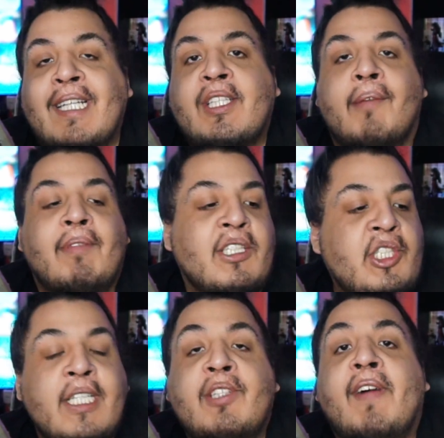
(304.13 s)
Next up, let's
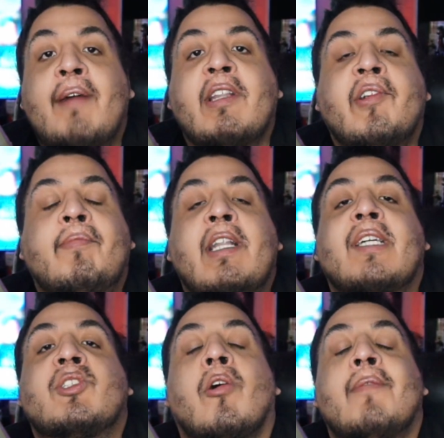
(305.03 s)
change the vibe a little bit.
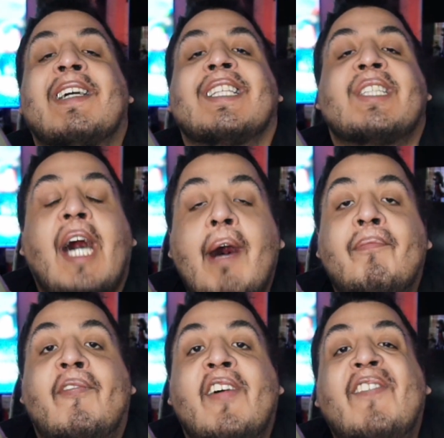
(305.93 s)
Let's talk about the
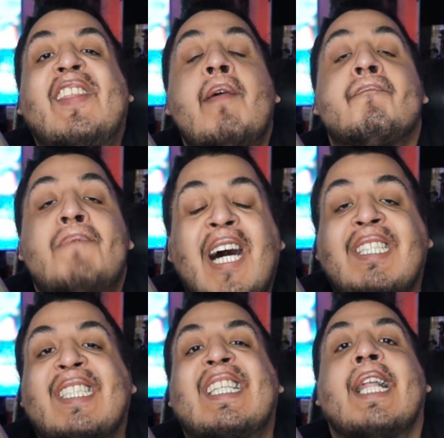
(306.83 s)
top 50
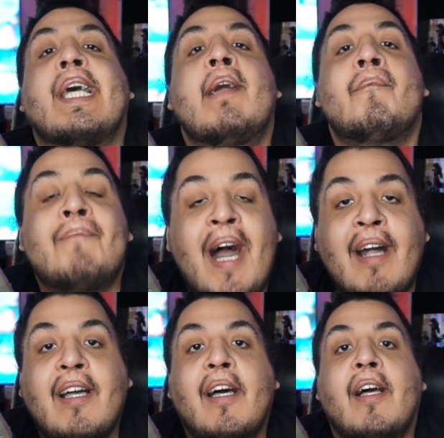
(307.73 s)
best-selling
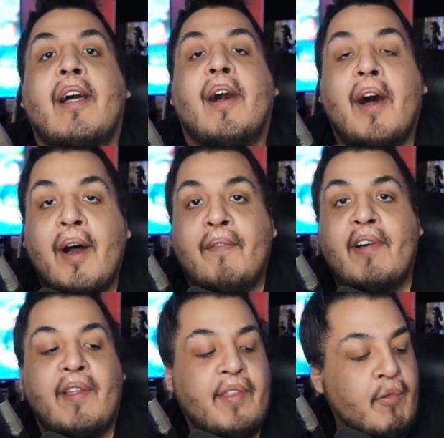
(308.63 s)
manga
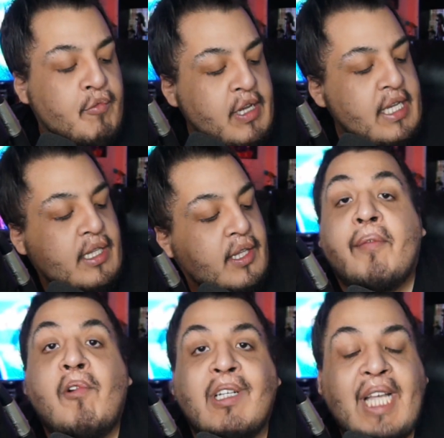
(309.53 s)
of the week. And
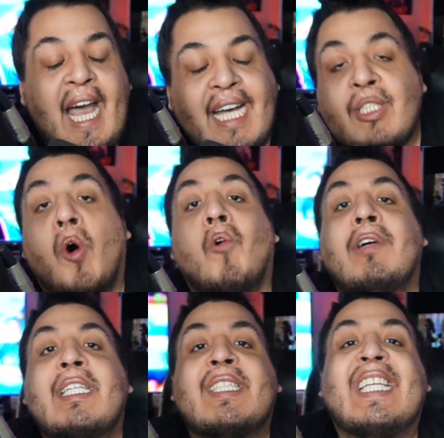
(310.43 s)
of course, as
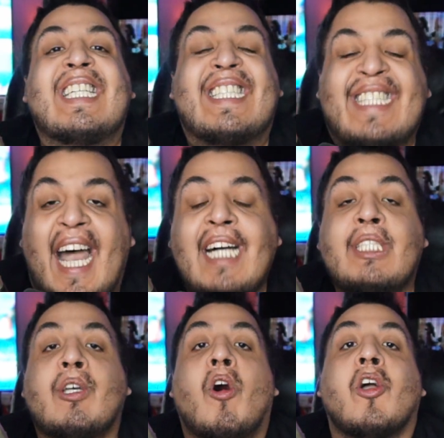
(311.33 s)
always, the
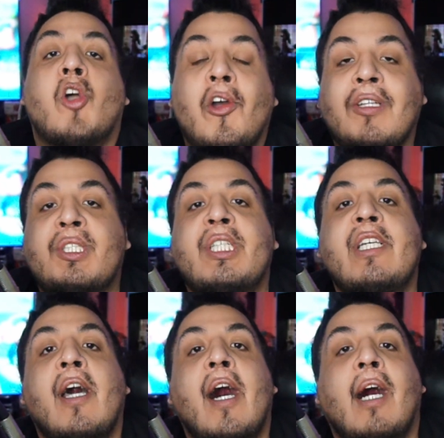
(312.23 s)
stats are courtesy